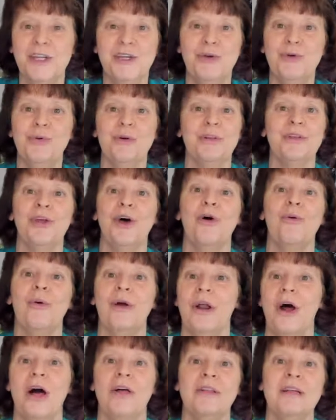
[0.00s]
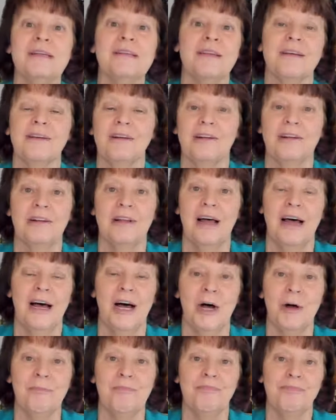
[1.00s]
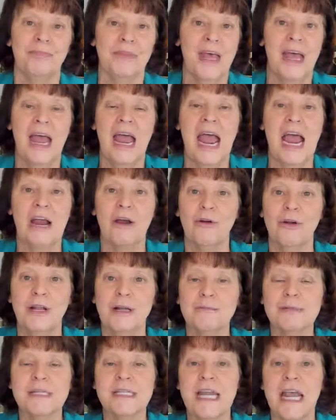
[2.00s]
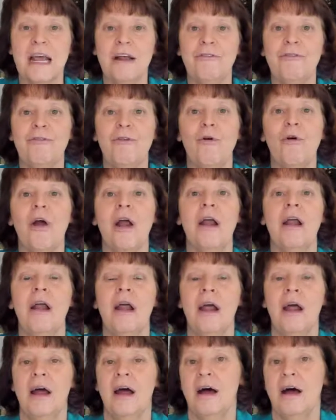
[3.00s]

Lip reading: You will know what all these little acronyms stand for.